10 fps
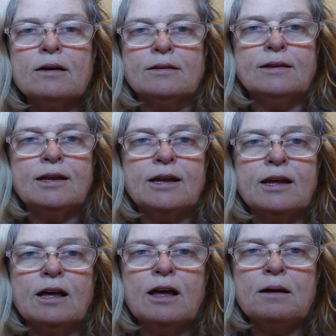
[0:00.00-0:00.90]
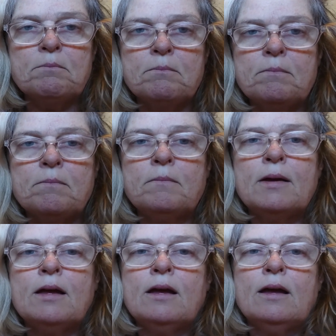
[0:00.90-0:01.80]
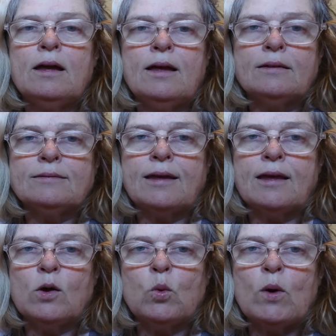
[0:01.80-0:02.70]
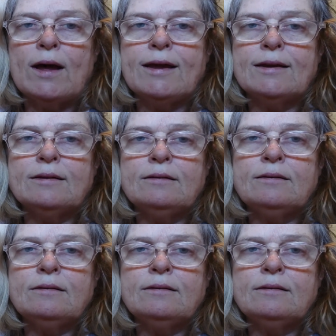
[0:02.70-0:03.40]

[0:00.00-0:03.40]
a tiki cup. It's a Hawaiian